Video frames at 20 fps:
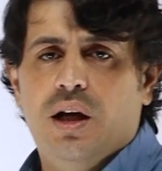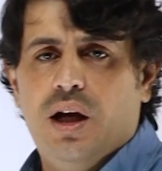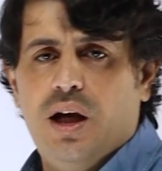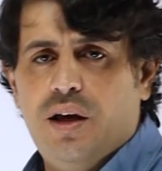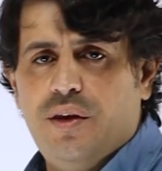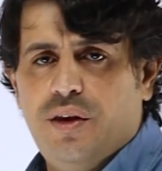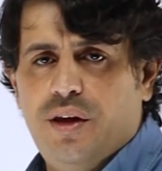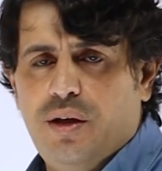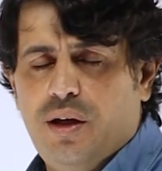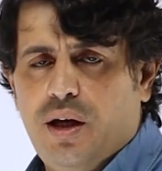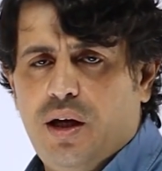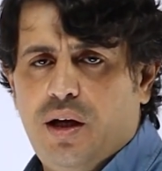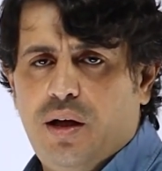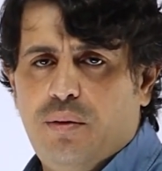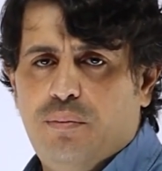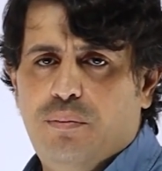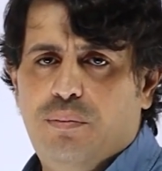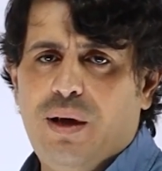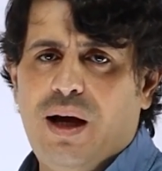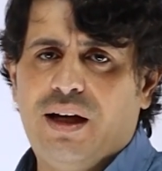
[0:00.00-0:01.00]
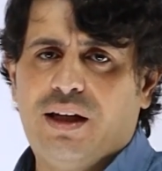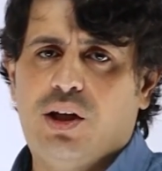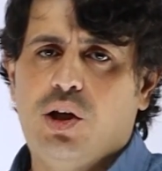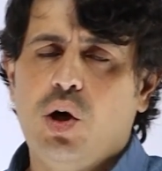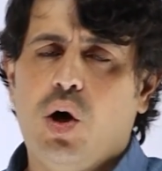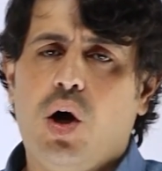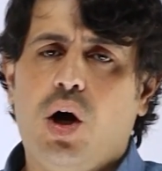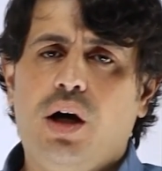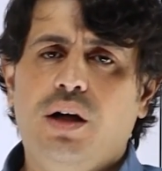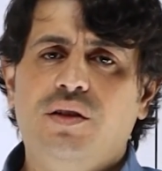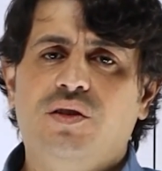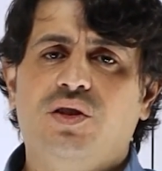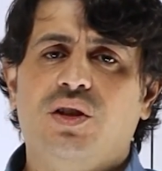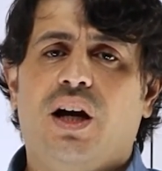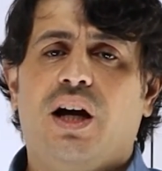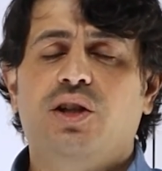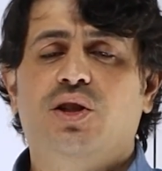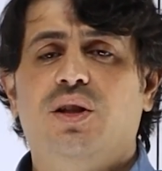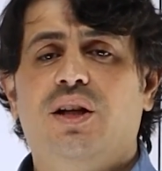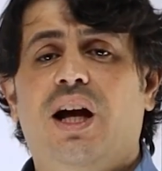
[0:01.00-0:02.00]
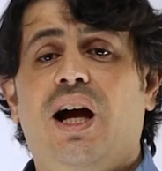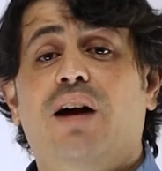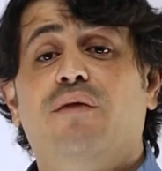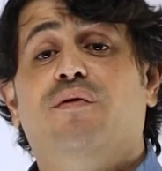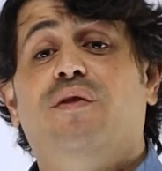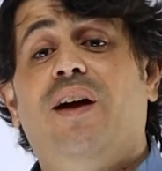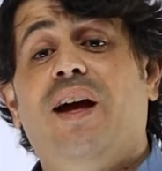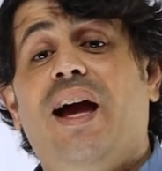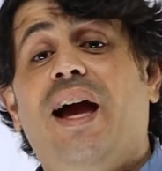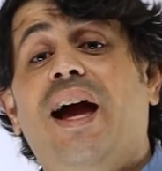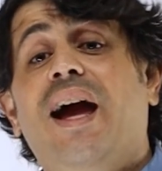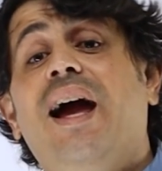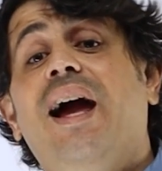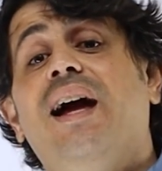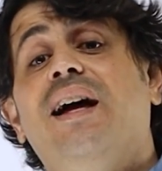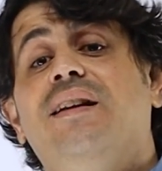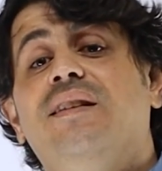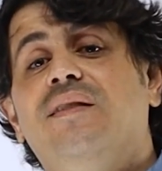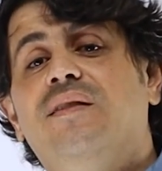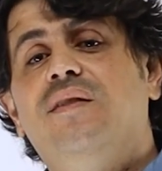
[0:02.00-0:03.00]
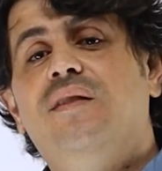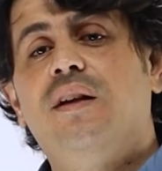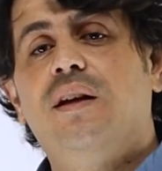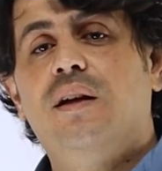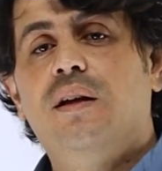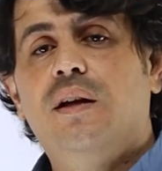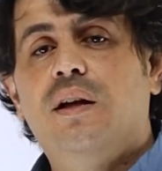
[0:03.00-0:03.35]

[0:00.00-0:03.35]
in the backyards, I should have and,